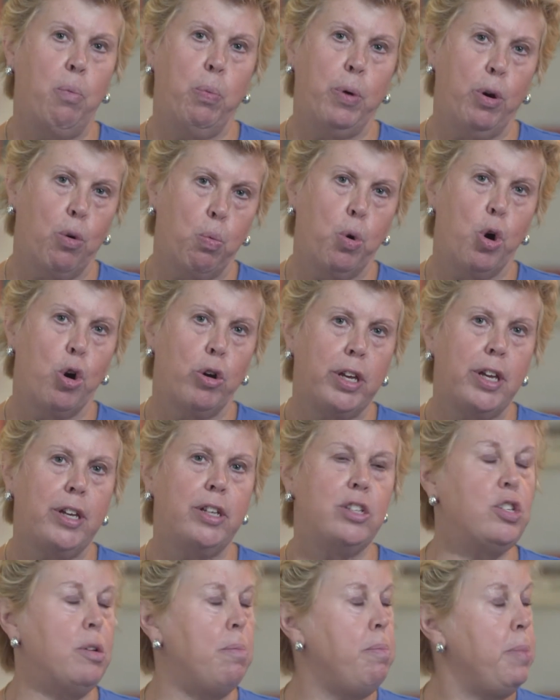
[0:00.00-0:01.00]
we're
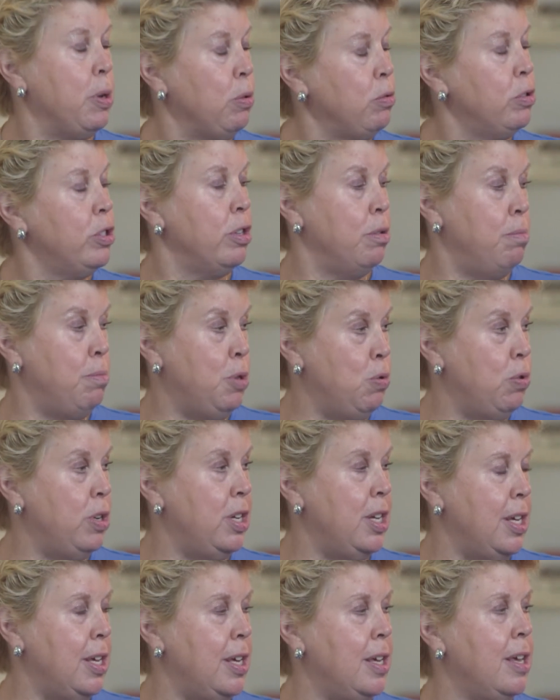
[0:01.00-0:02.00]
working to build
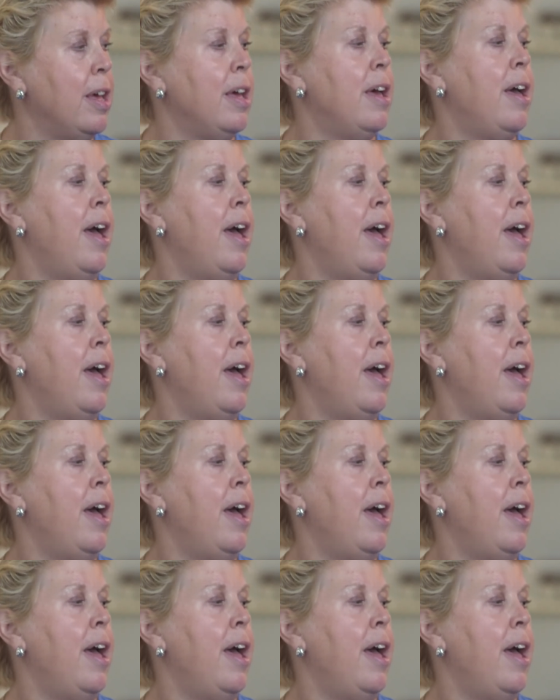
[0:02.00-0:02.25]
community